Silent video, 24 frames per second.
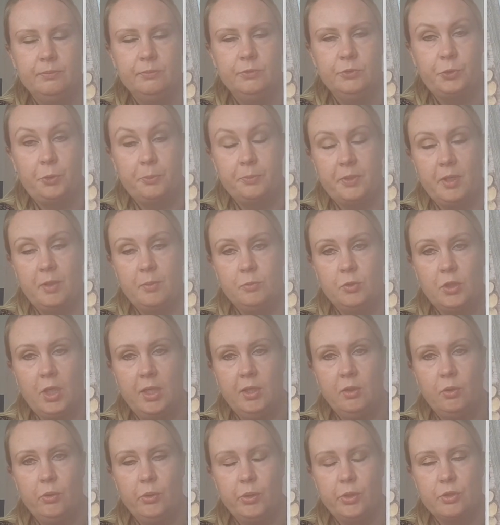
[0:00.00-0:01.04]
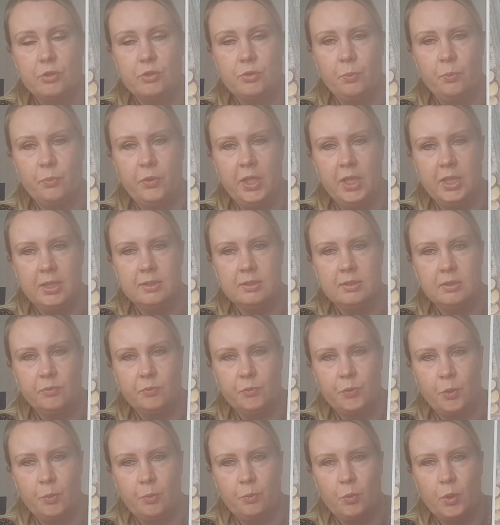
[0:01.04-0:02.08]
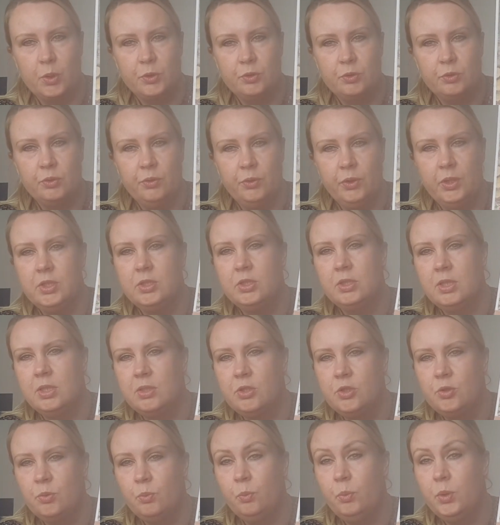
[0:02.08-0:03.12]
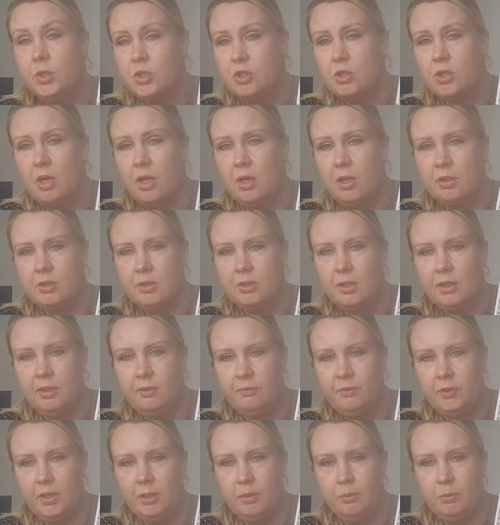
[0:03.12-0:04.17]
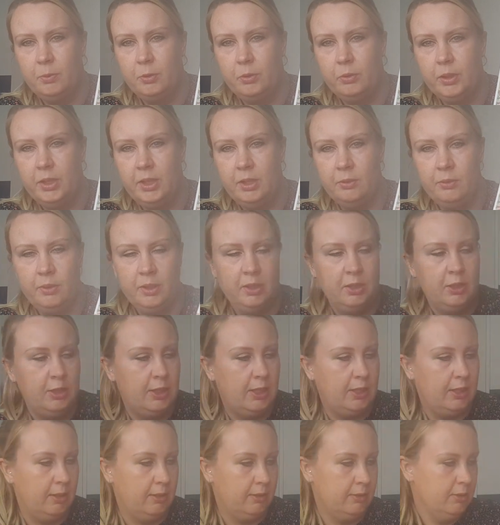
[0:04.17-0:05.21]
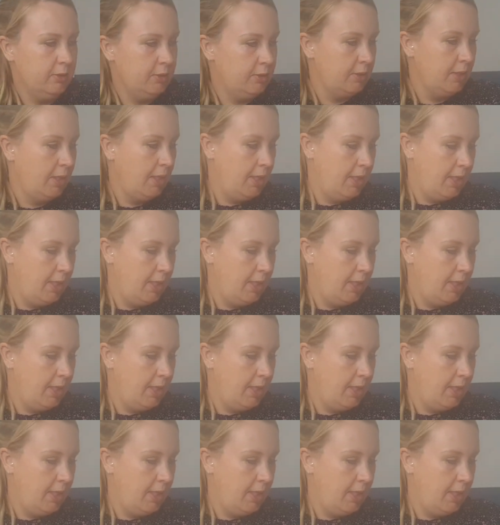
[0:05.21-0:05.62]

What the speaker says: sometimes I order some things from 123 Stitch which aren't available here in the Netherlands.